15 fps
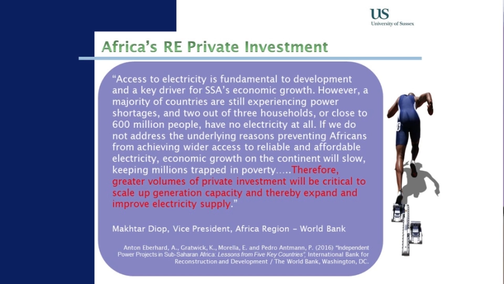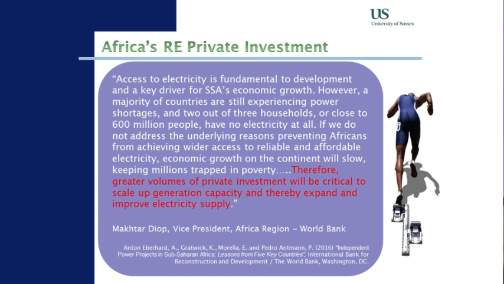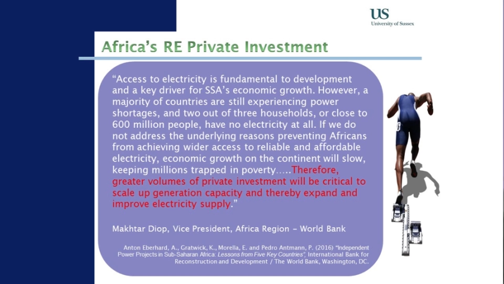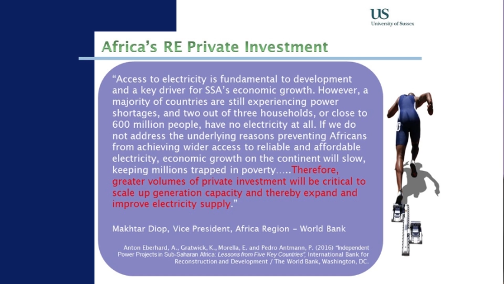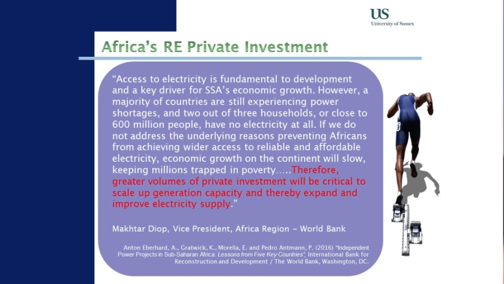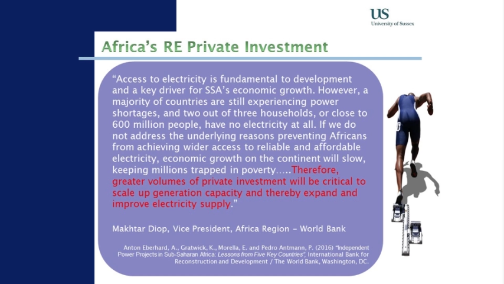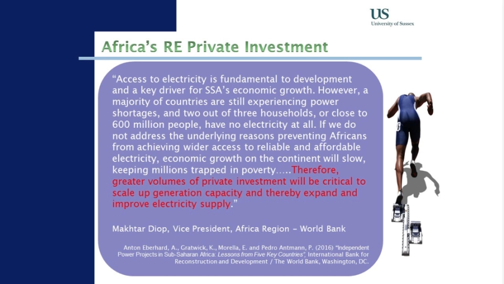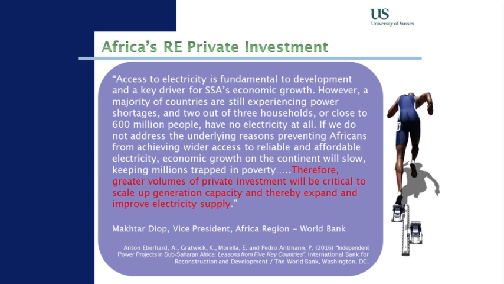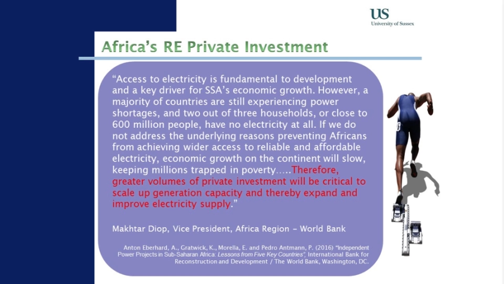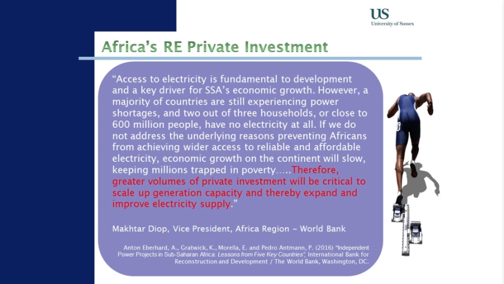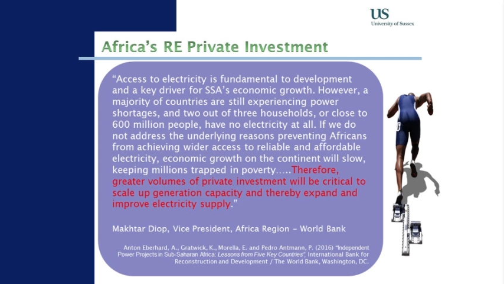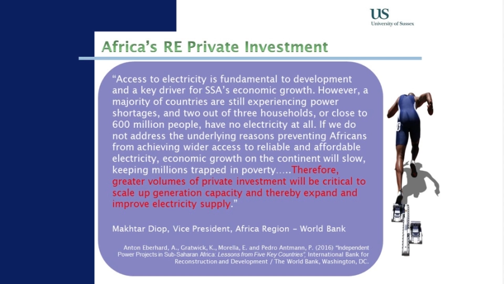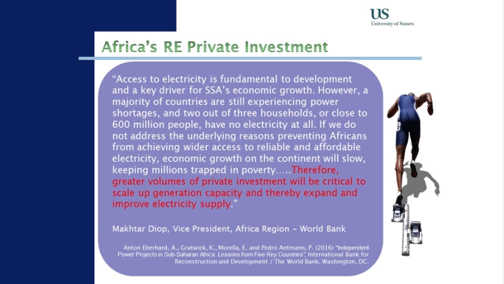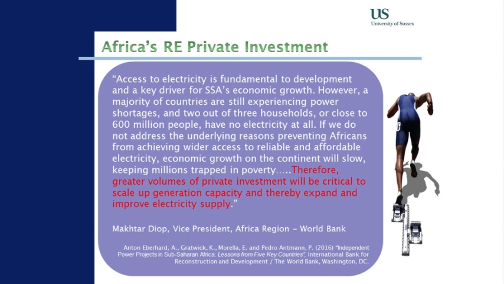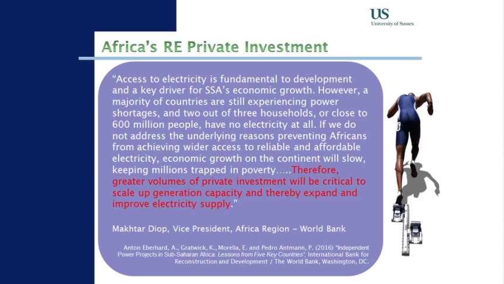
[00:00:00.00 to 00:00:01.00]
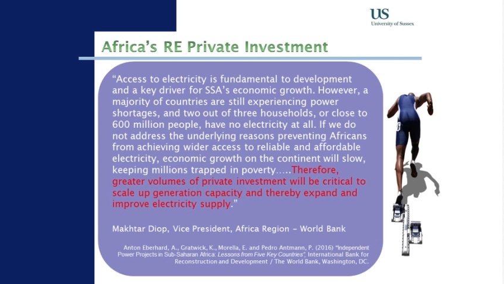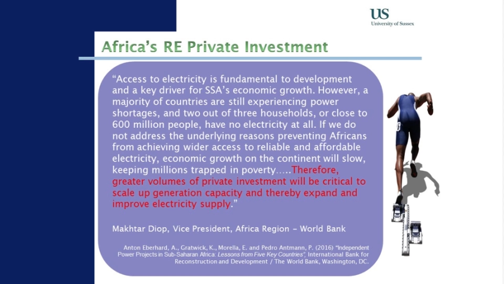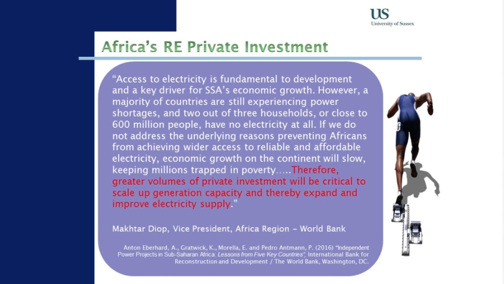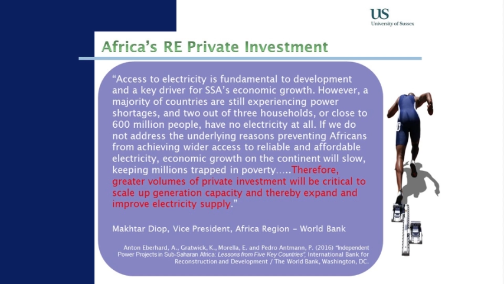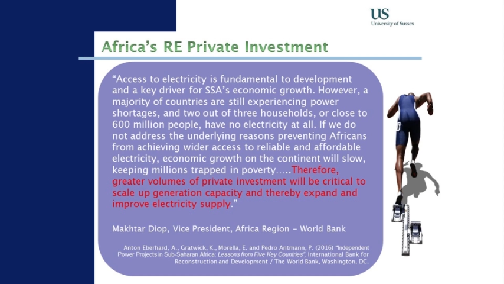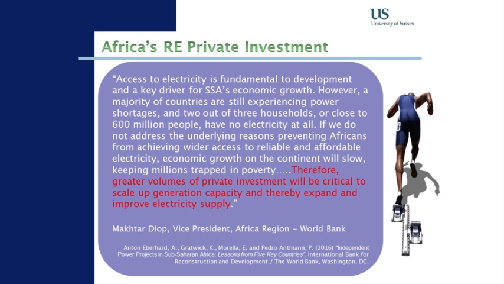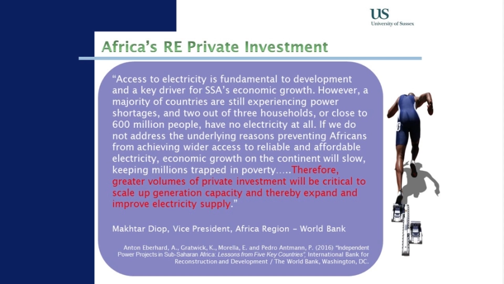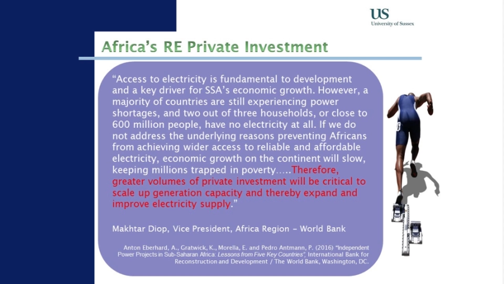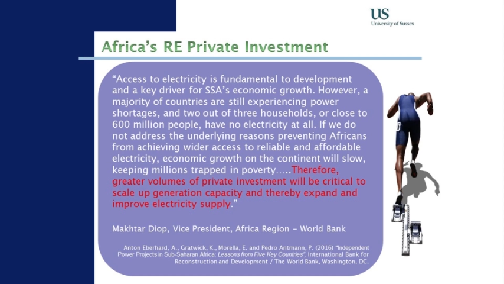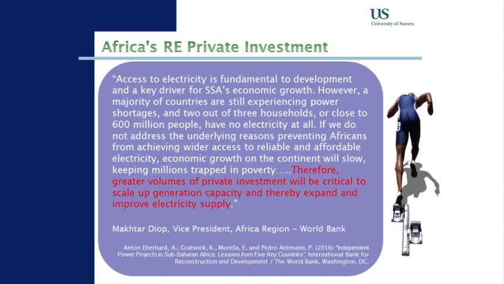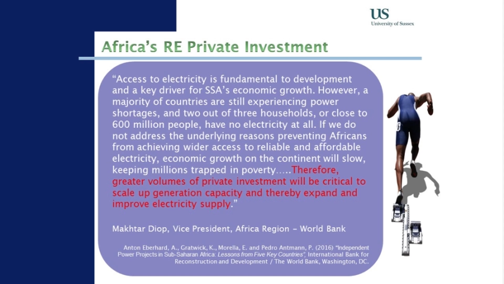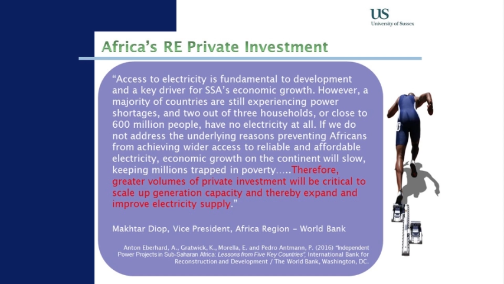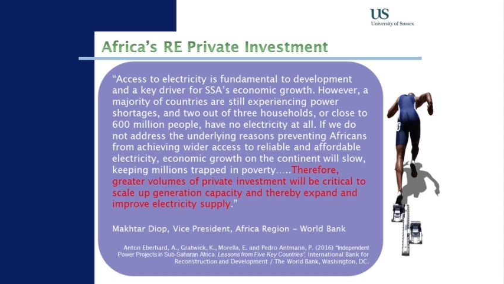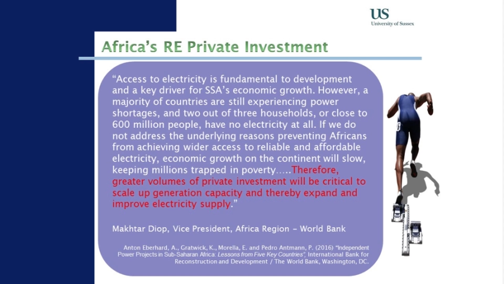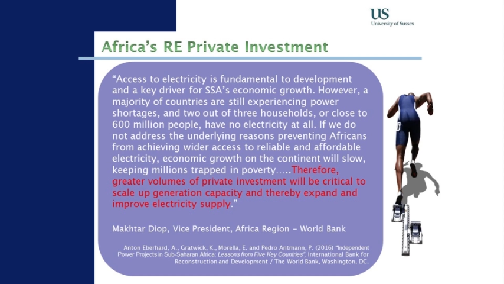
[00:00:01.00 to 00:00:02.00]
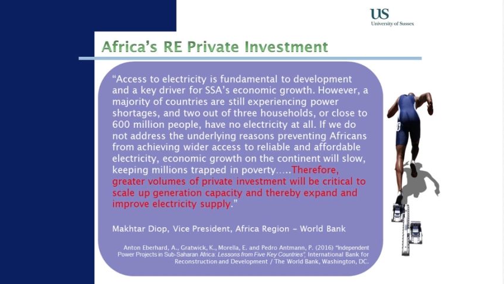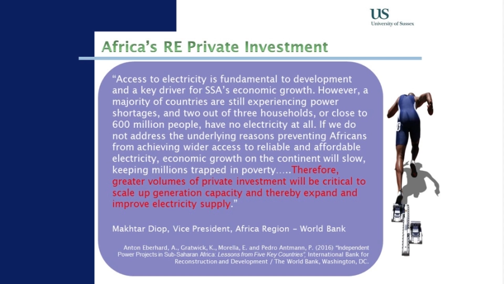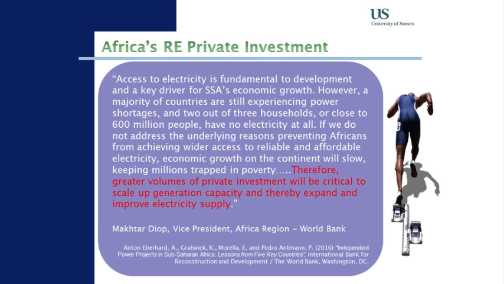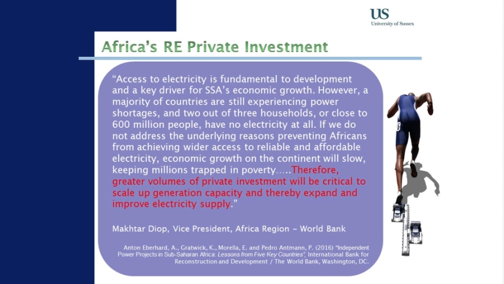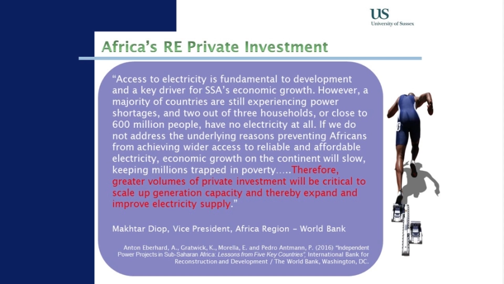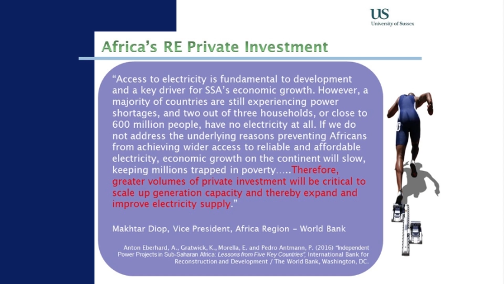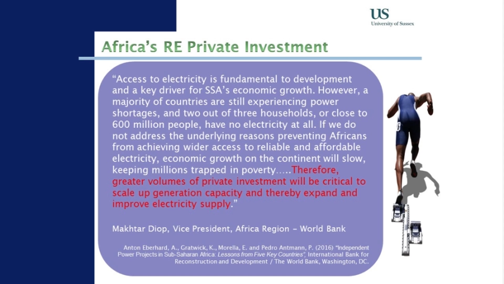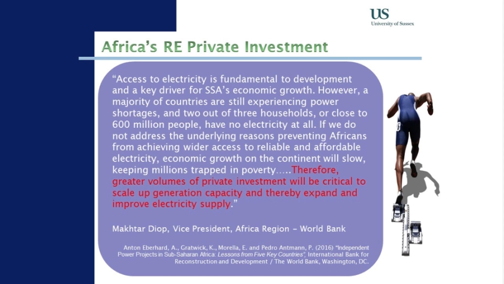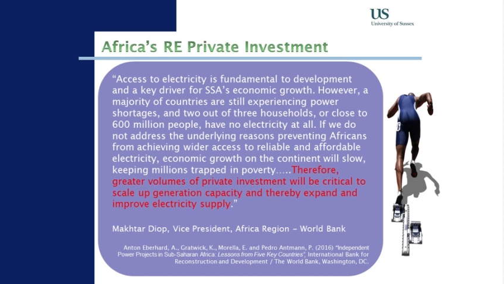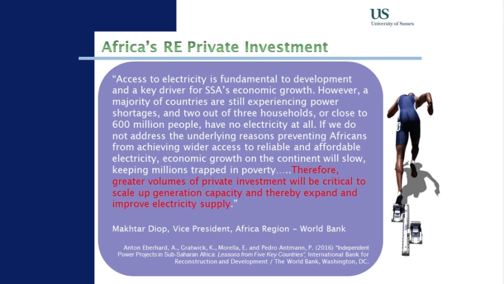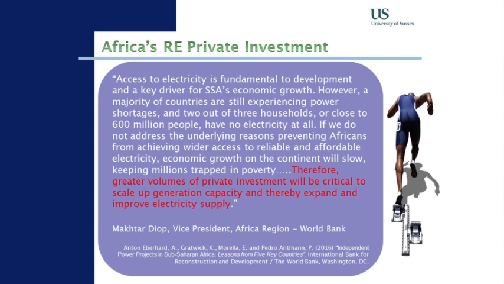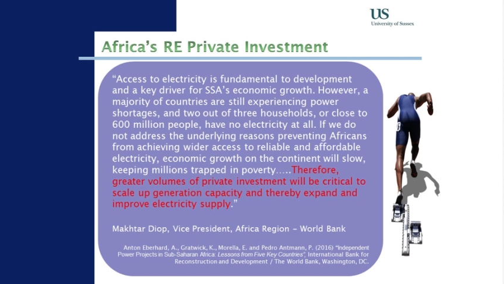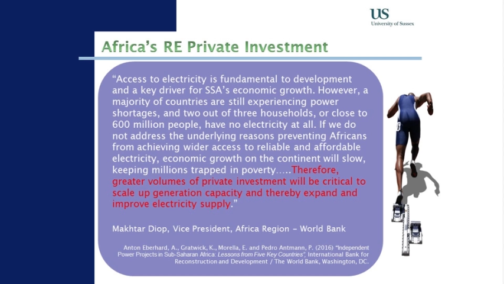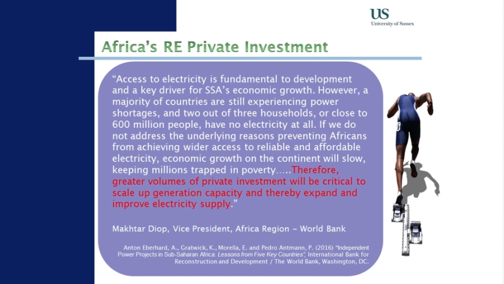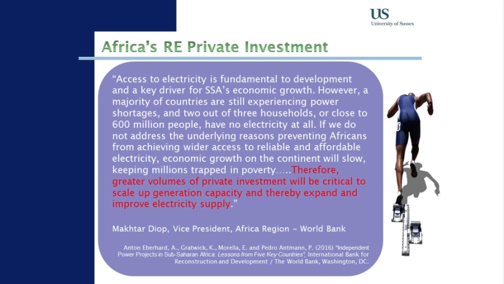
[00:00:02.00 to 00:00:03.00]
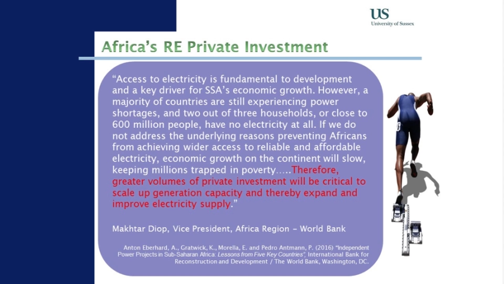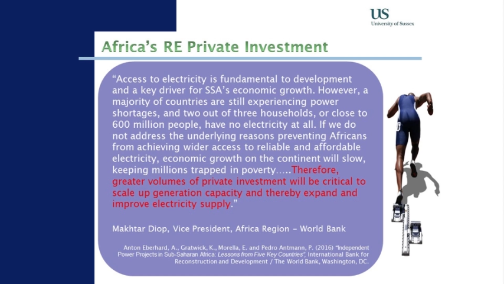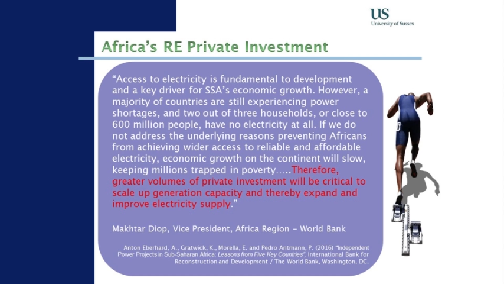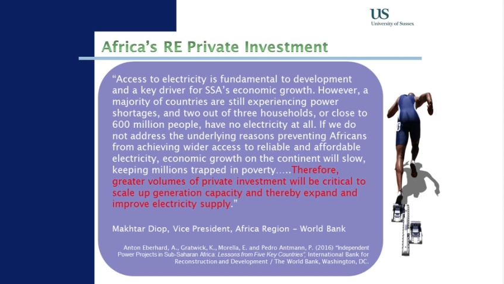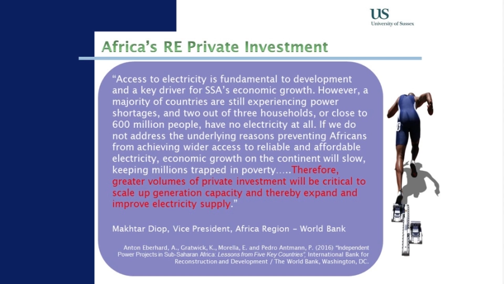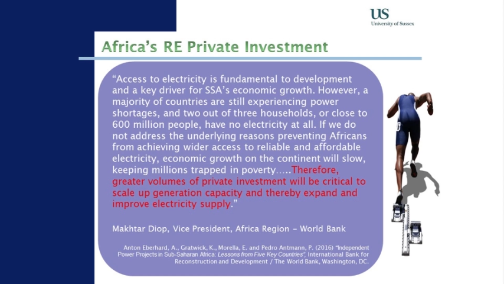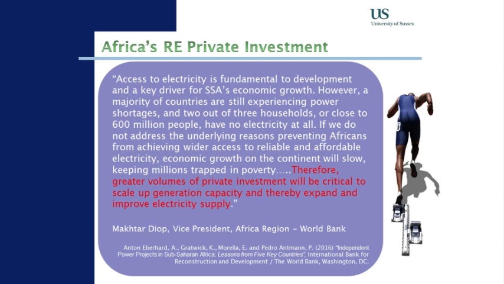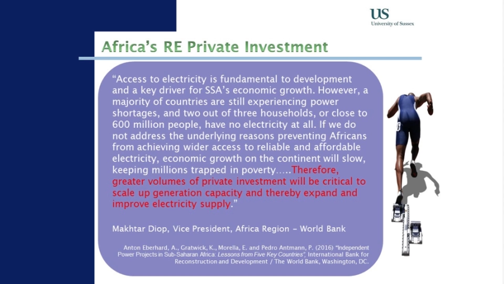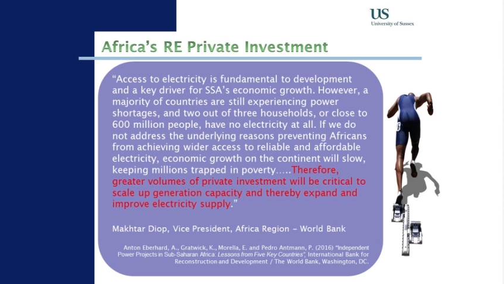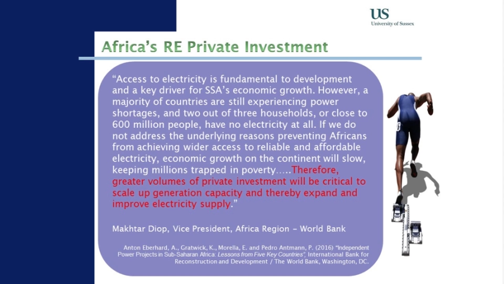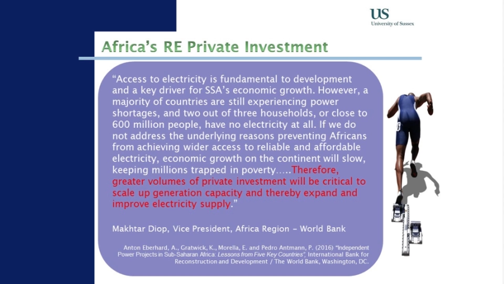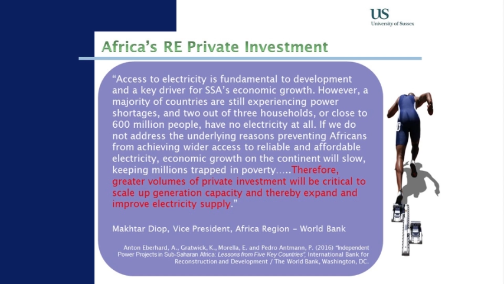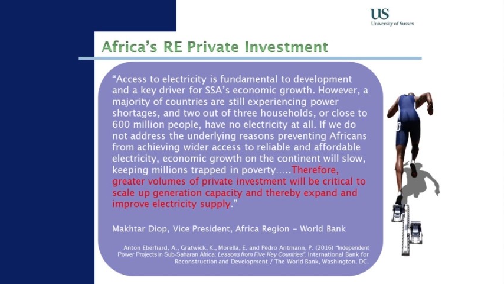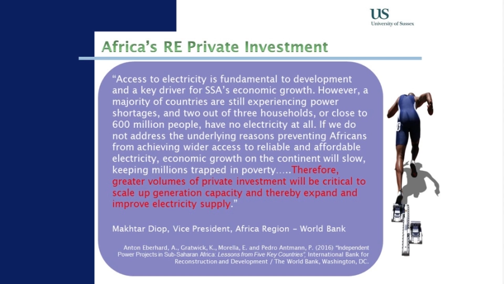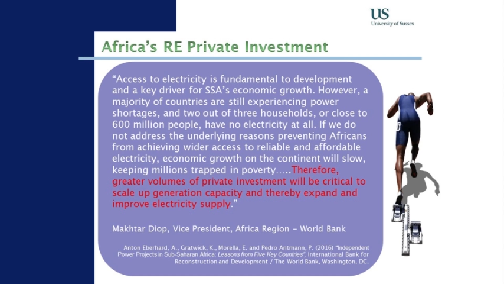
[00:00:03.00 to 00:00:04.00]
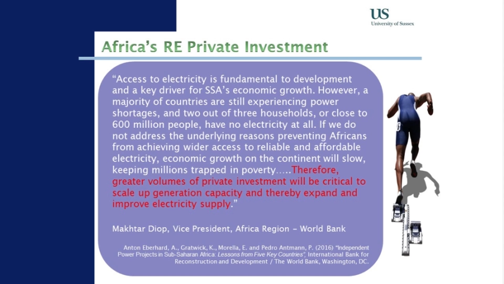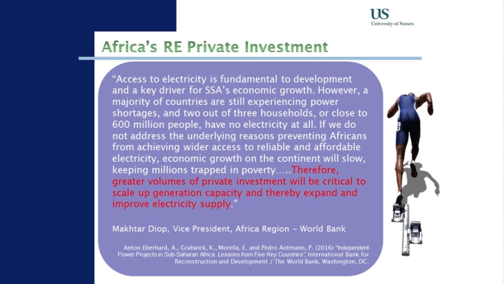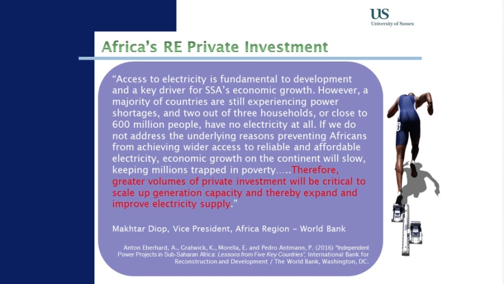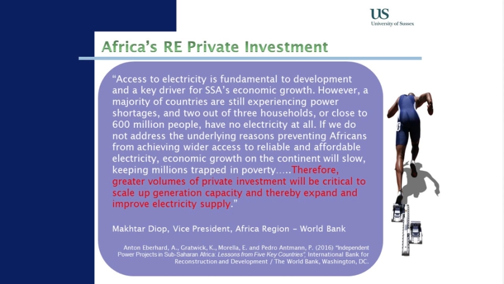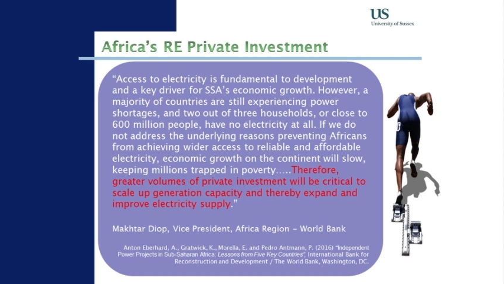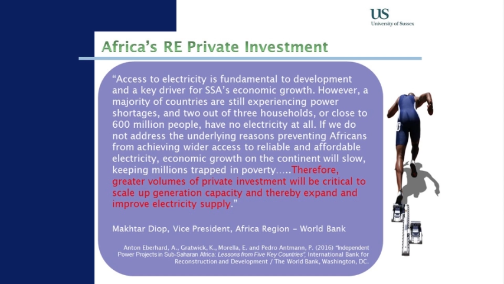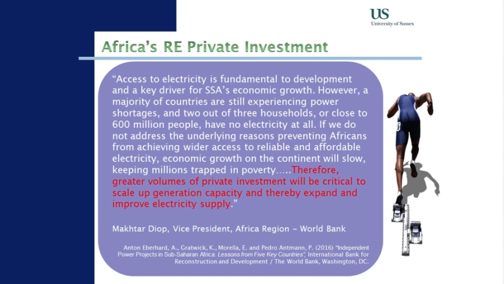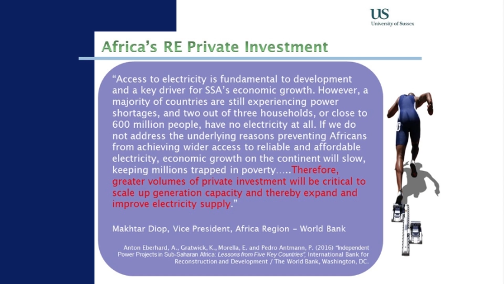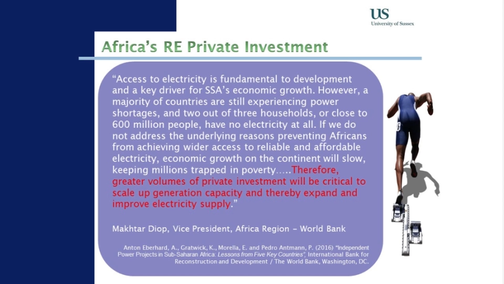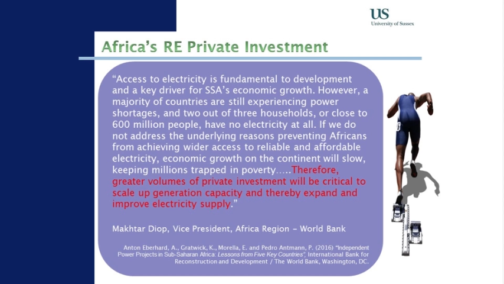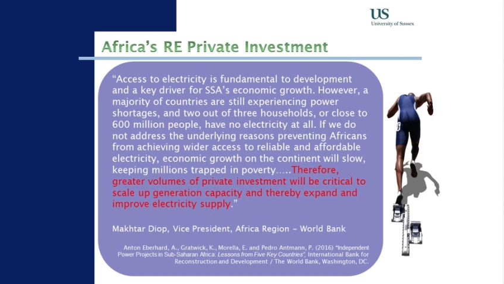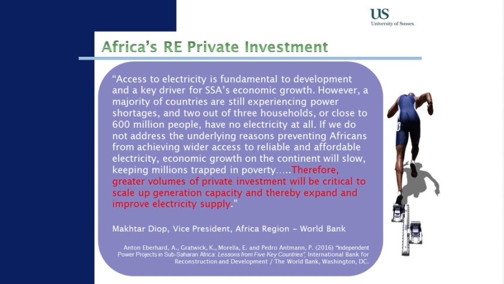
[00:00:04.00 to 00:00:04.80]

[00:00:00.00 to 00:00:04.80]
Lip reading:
Nobody's mouth can be seen.